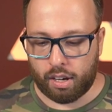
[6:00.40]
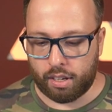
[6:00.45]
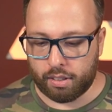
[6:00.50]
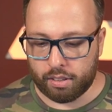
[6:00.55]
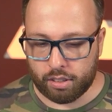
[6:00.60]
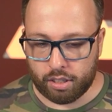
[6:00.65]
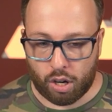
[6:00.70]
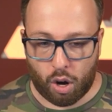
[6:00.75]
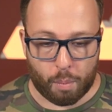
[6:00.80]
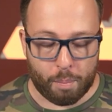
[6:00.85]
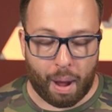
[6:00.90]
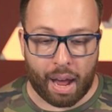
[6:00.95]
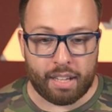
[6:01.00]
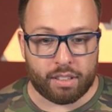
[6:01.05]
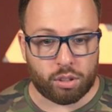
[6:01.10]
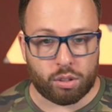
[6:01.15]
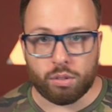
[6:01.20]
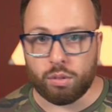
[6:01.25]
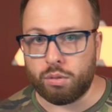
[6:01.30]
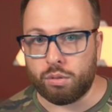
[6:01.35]
you know, my
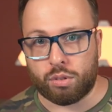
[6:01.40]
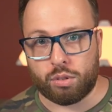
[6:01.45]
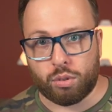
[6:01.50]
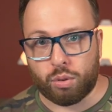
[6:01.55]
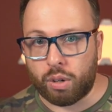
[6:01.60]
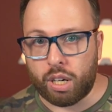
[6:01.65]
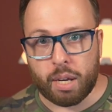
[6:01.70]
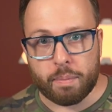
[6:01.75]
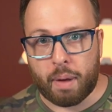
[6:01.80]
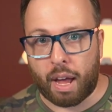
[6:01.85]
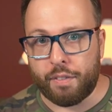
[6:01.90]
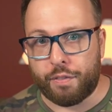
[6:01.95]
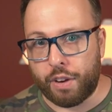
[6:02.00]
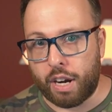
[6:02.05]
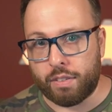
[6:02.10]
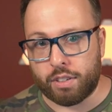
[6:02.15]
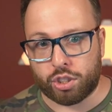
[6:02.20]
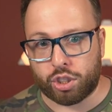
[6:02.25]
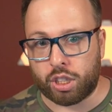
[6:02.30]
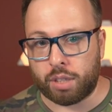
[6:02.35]
three of my
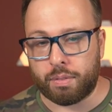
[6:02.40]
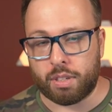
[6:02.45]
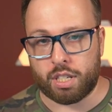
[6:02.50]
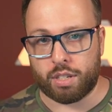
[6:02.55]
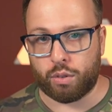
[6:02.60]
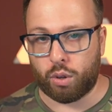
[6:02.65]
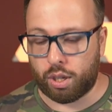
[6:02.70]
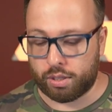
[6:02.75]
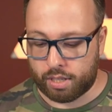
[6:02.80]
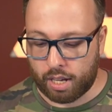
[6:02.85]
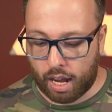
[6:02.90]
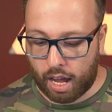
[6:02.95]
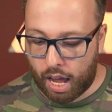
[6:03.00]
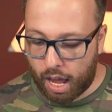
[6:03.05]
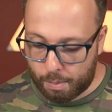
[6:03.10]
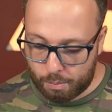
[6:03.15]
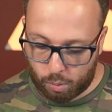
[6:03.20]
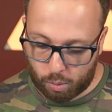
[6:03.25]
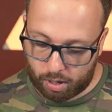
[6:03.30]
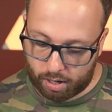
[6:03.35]
favorite streamers of all
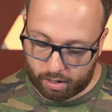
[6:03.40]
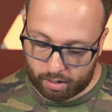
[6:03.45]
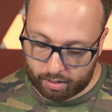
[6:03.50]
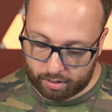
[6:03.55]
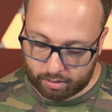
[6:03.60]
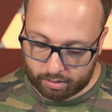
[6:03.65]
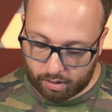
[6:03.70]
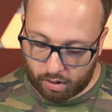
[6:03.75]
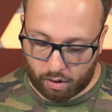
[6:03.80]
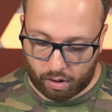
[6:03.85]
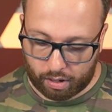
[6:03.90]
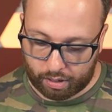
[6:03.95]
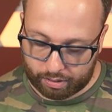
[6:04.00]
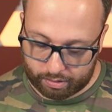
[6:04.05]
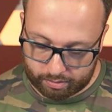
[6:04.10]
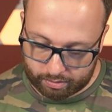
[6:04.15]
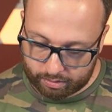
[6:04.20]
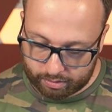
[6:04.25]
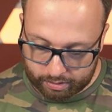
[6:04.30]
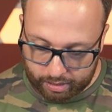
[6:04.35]
time are
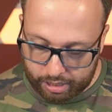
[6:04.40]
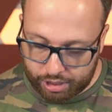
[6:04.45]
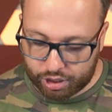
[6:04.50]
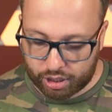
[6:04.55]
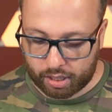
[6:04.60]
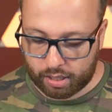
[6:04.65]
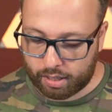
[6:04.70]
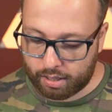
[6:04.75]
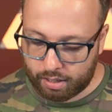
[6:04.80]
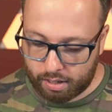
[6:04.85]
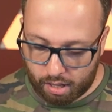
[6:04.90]
Ninja,